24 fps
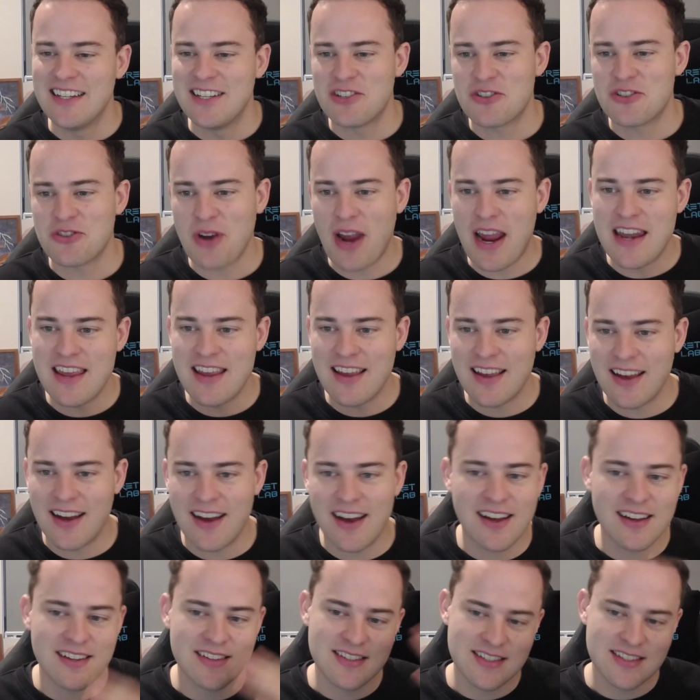trading
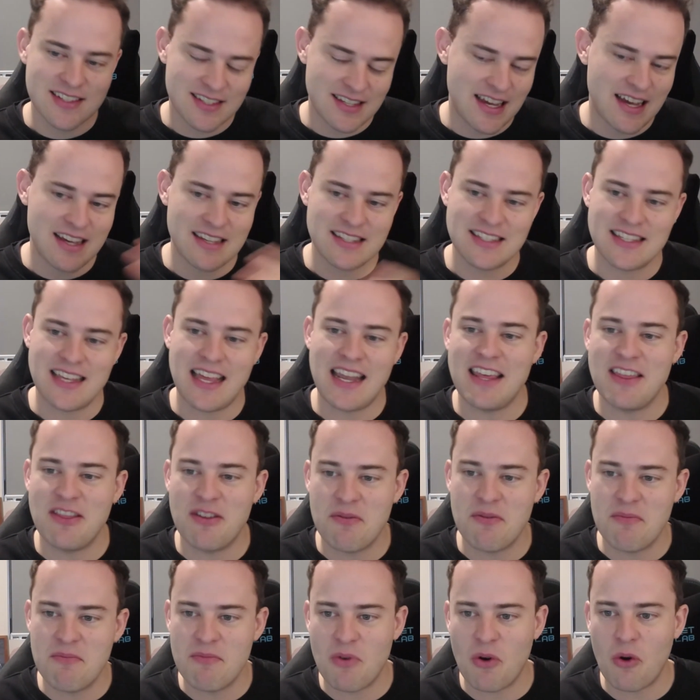cards, sending
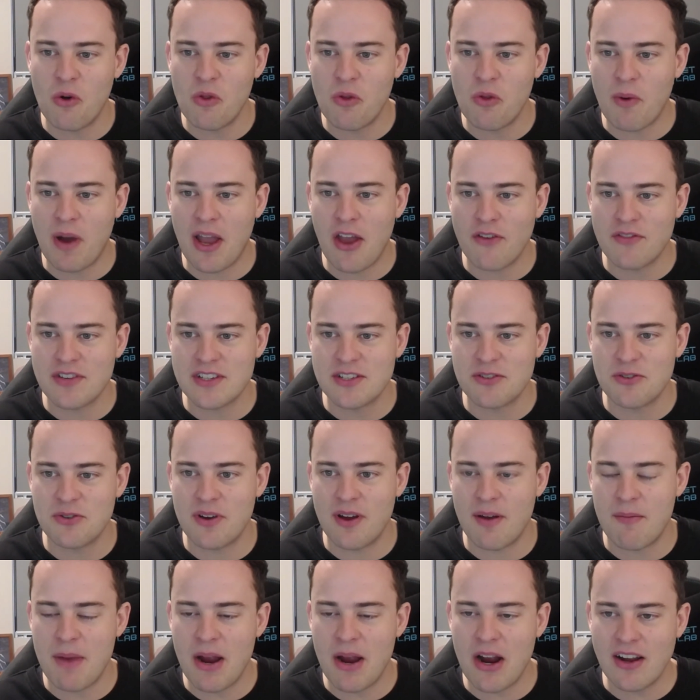them all the way over
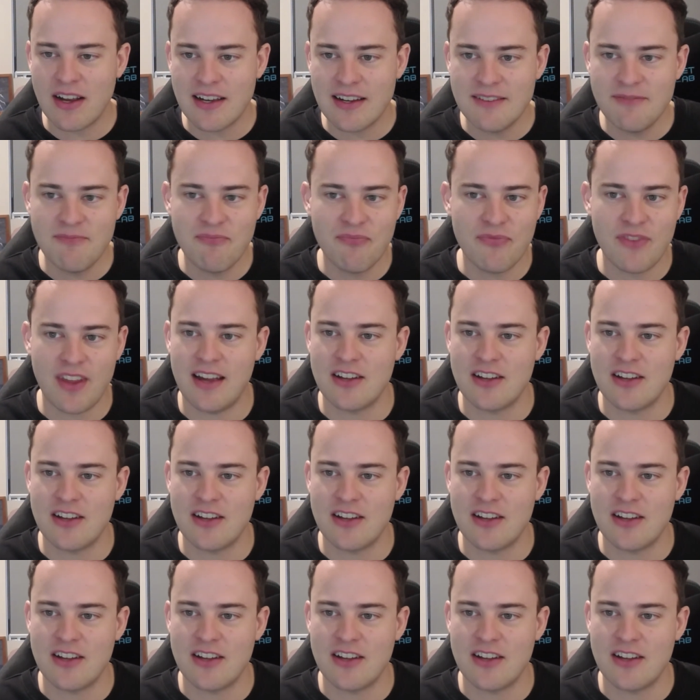to America,